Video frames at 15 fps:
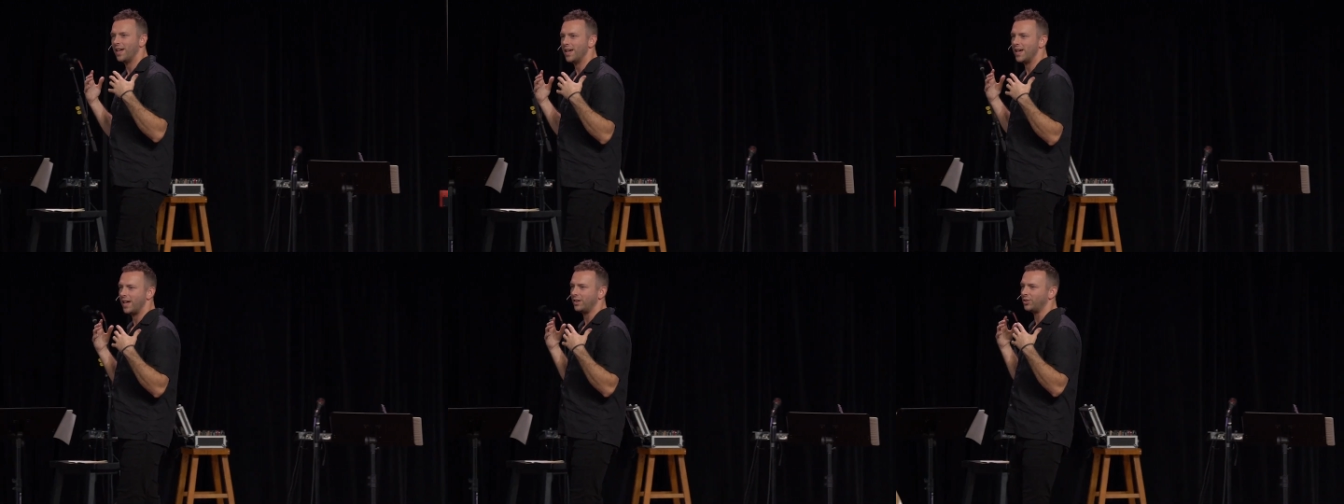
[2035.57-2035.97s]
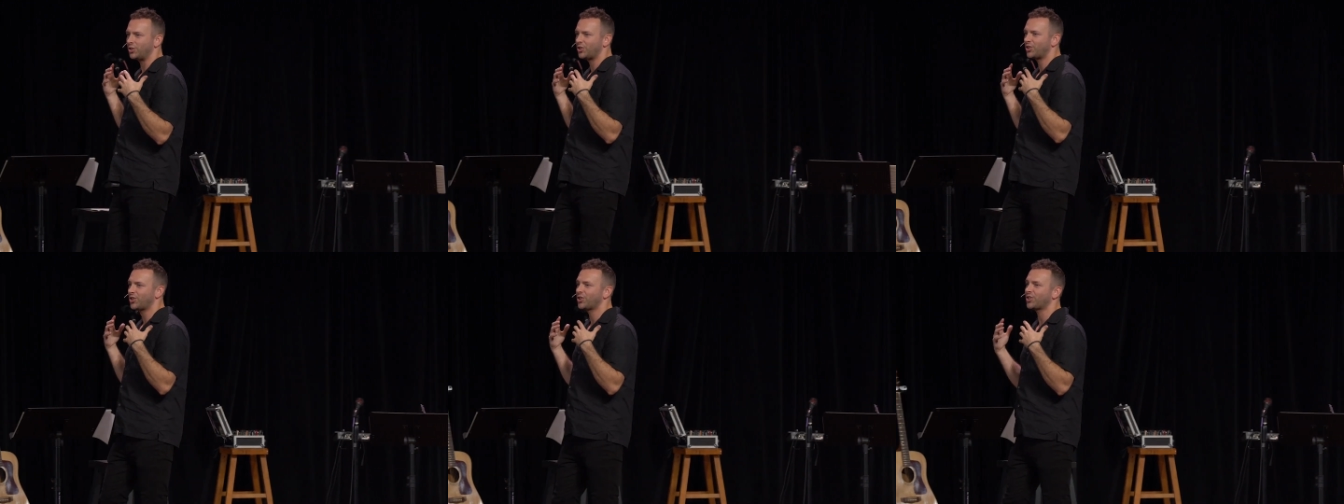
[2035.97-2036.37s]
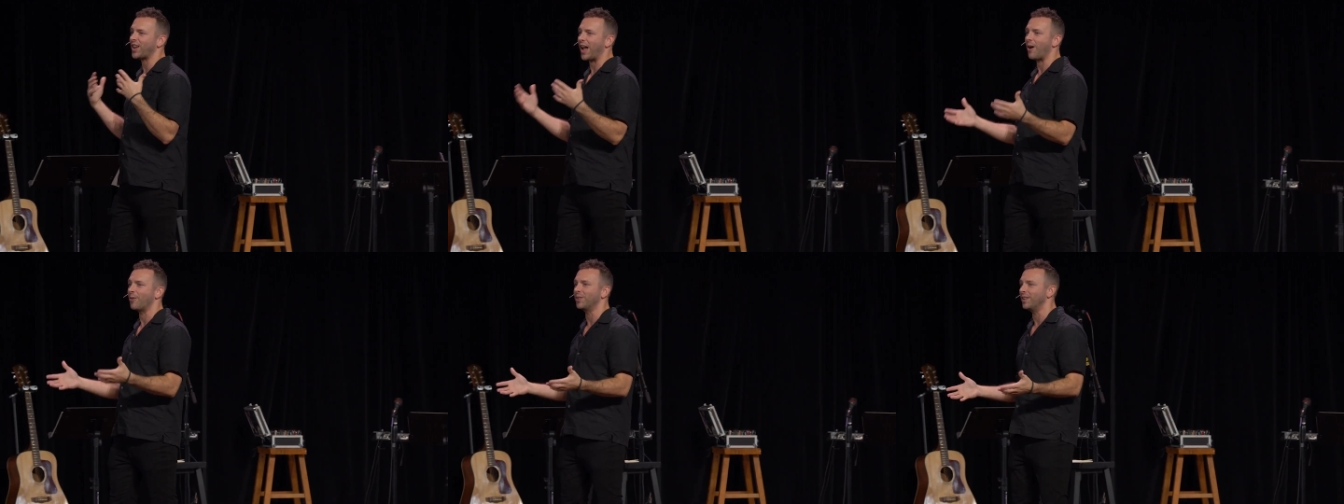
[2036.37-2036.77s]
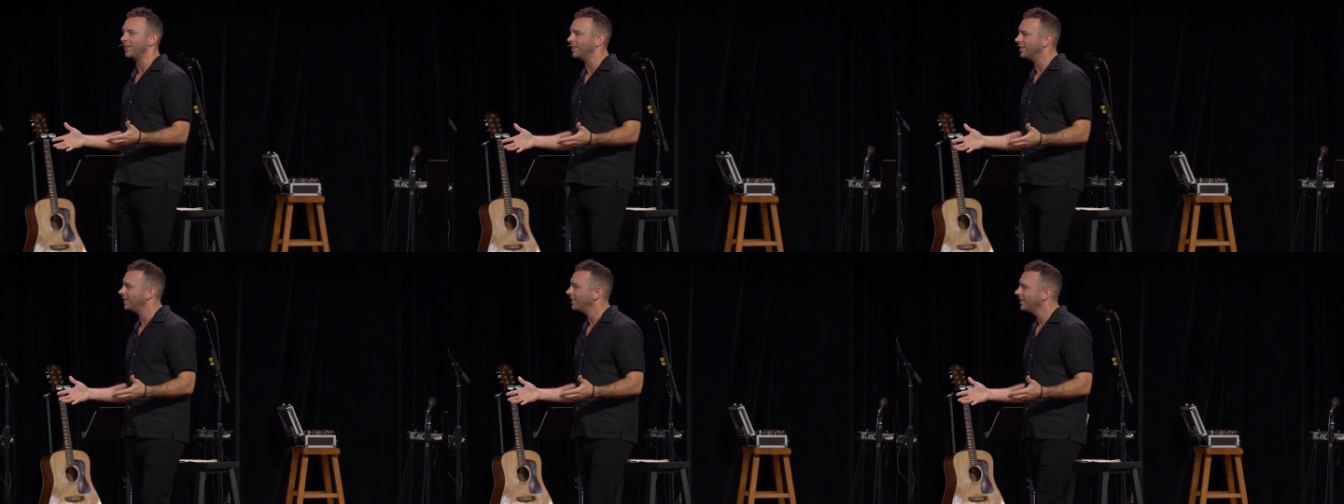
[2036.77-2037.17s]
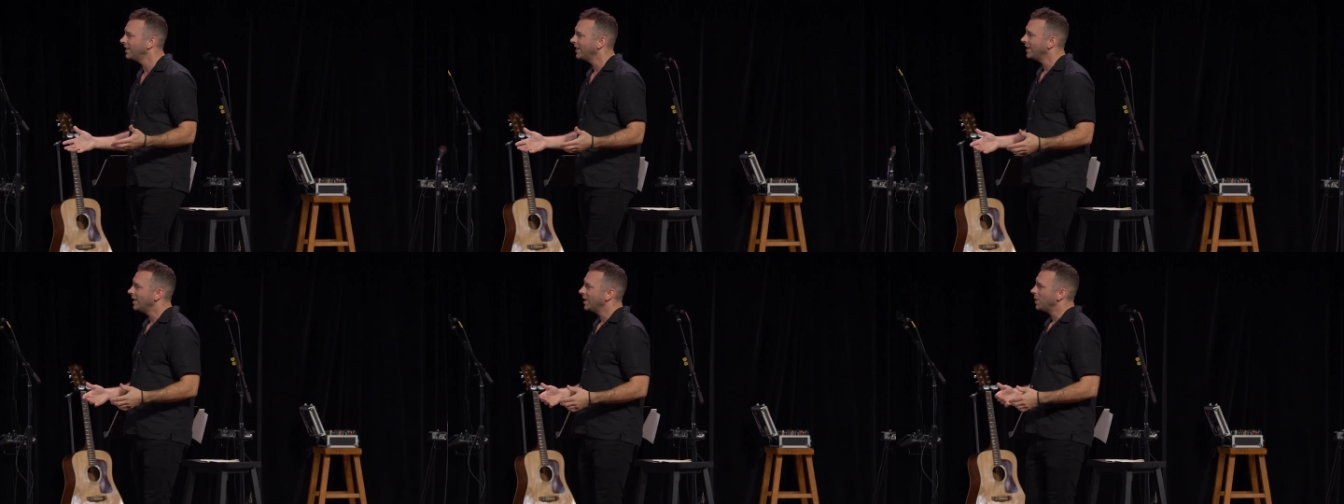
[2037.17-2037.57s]
and shouting
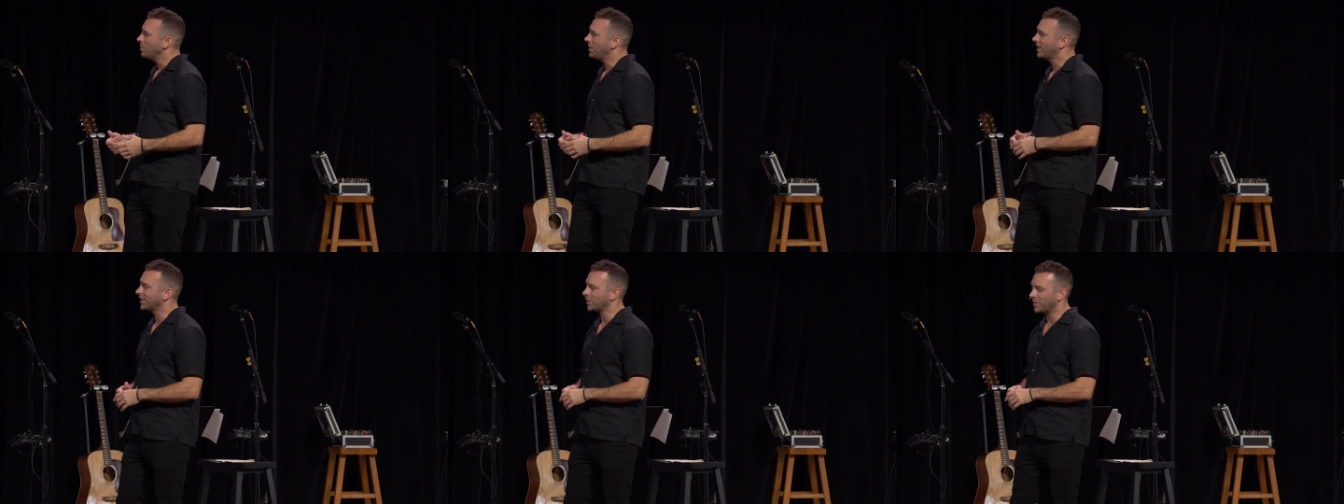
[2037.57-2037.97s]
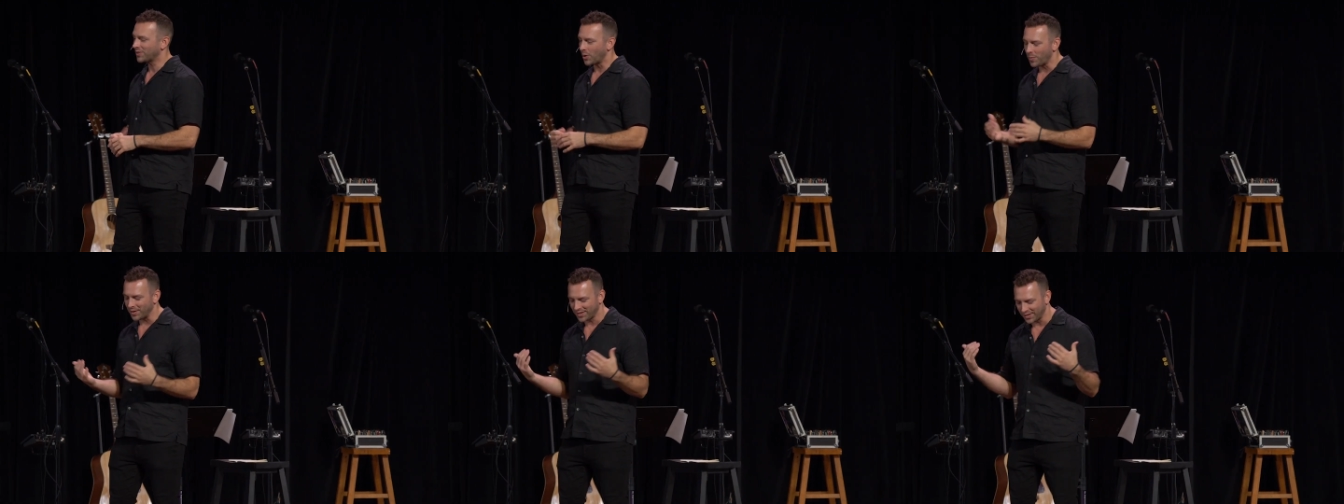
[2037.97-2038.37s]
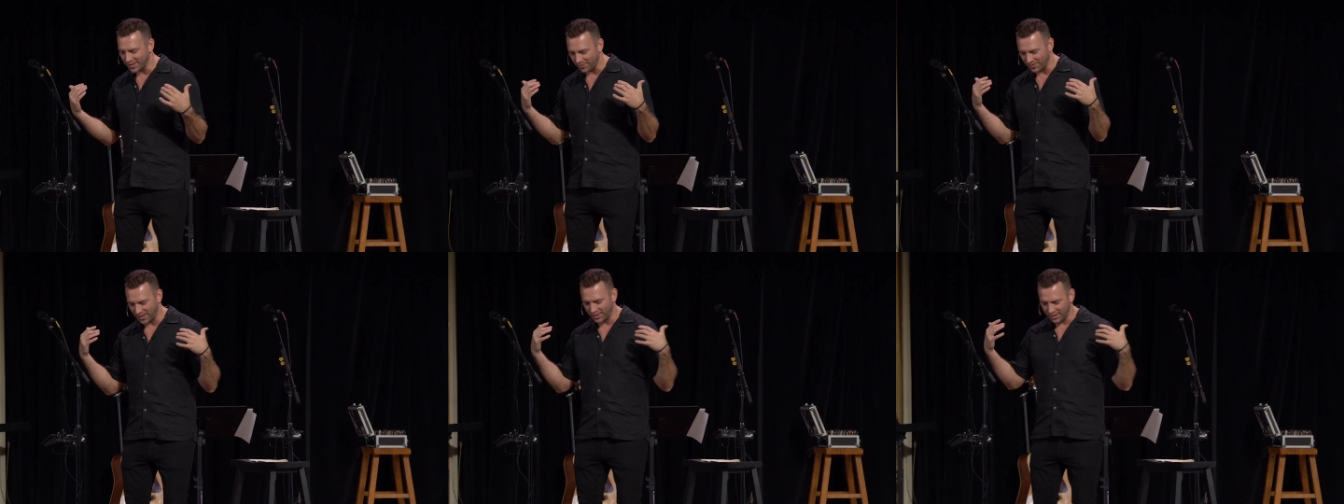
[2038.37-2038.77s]
because it was almost as if like